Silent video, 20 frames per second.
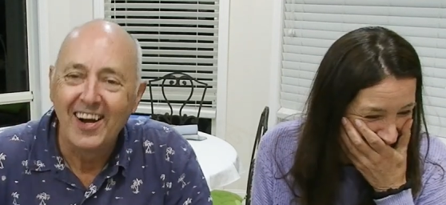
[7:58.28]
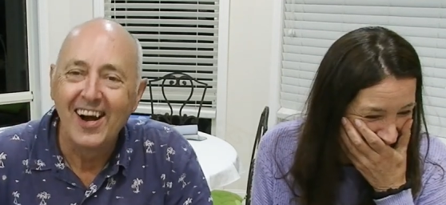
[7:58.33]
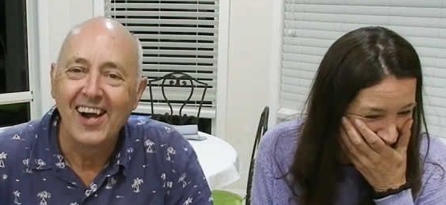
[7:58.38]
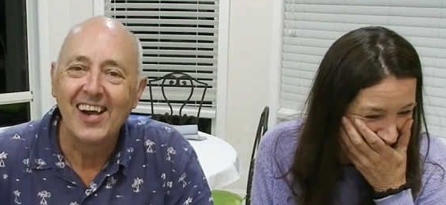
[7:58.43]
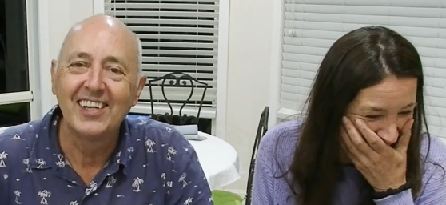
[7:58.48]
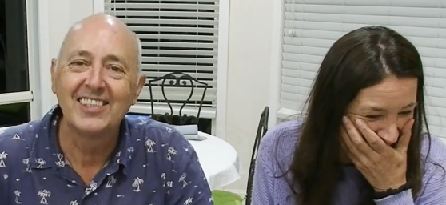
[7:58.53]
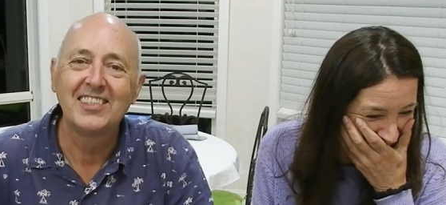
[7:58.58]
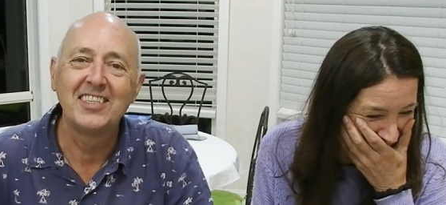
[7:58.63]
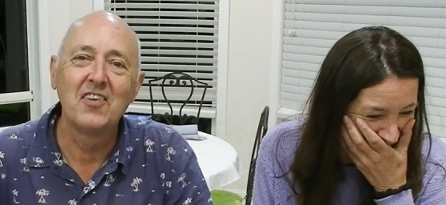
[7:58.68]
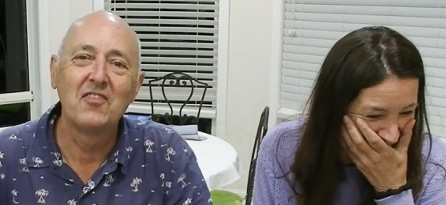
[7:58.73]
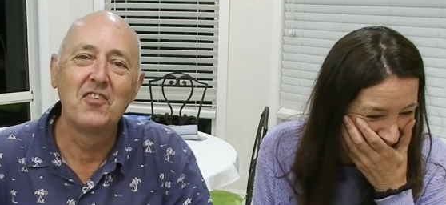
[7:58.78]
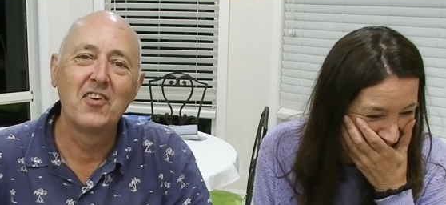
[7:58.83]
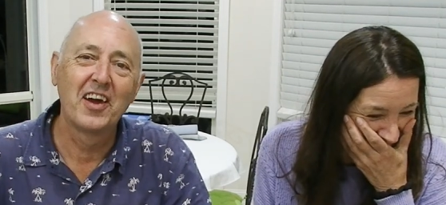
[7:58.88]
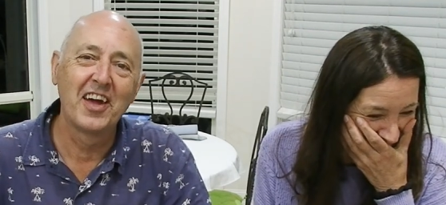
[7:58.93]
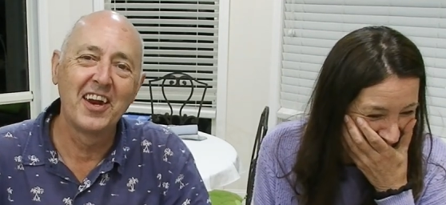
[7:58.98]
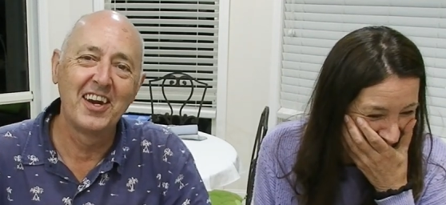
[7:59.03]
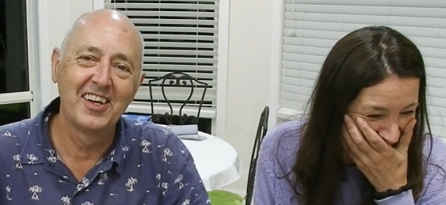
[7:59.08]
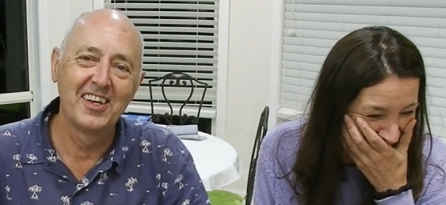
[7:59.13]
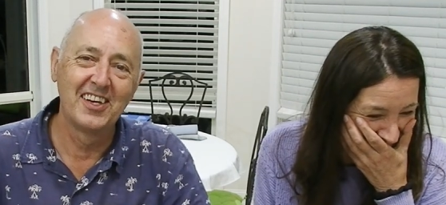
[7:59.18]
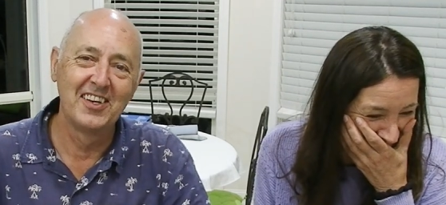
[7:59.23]
Speaker 1: Except for
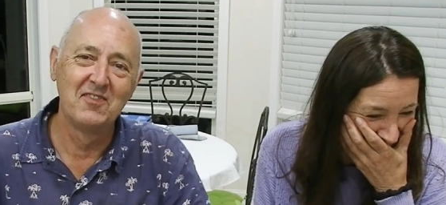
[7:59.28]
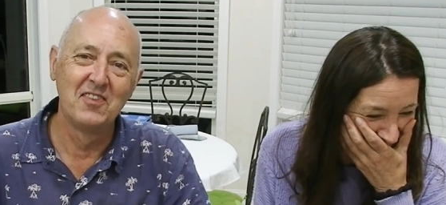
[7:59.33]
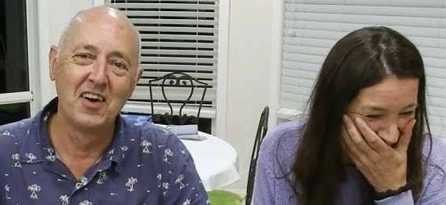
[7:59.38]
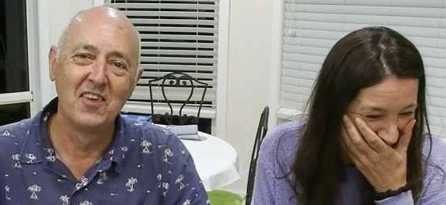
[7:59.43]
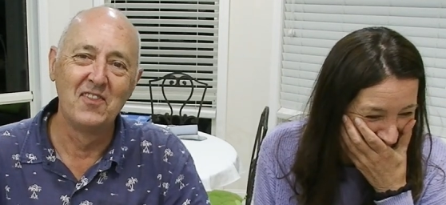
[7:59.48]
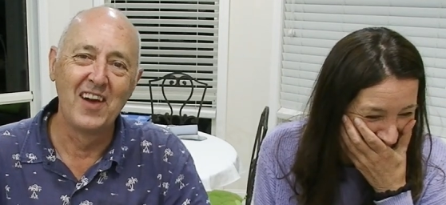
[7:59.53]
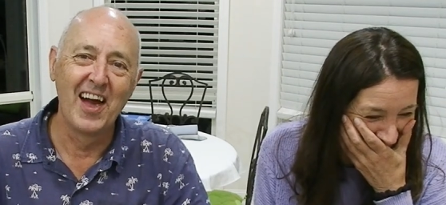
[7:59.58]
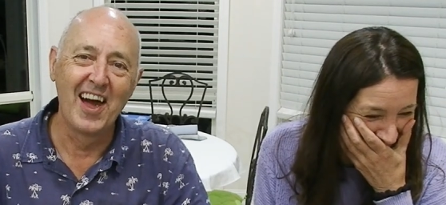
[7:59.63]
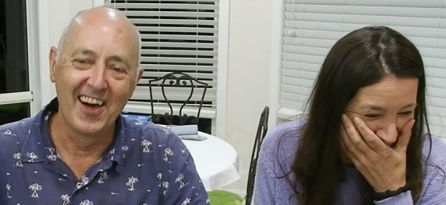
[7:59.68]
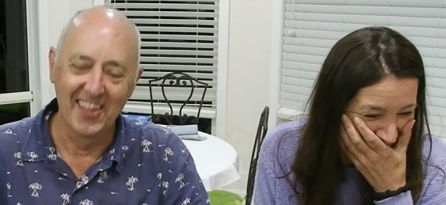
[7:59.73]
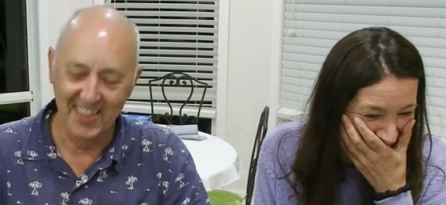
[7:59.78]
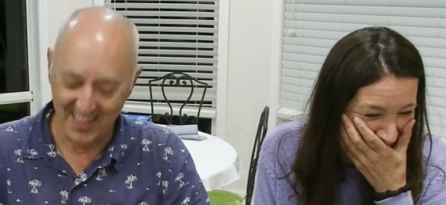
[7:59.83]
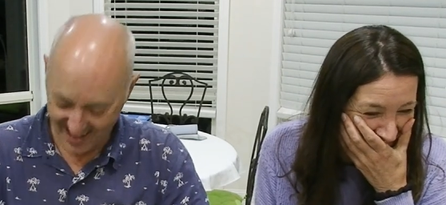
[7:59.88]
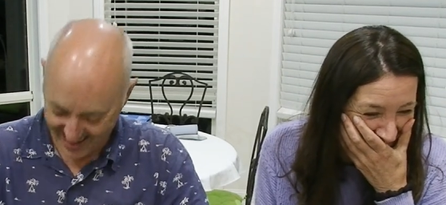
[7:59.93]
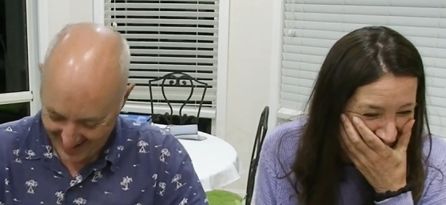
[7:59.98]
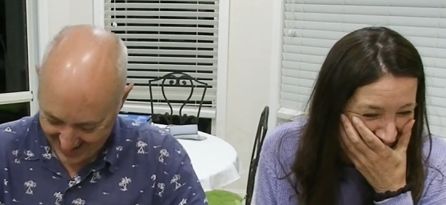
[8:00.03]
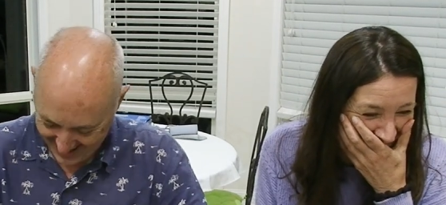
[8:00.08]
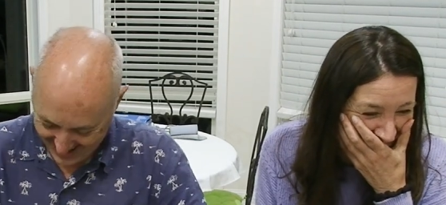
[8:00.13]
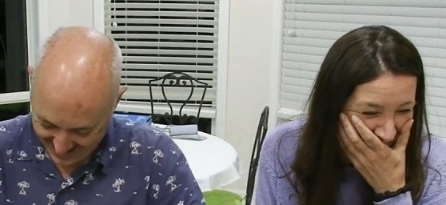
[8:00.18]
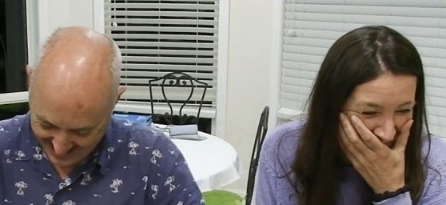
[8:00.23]
getting it in my
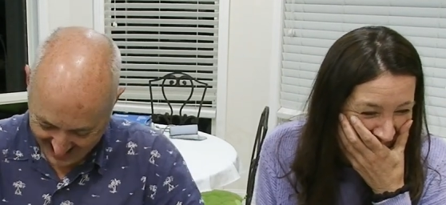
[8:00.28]
mouth.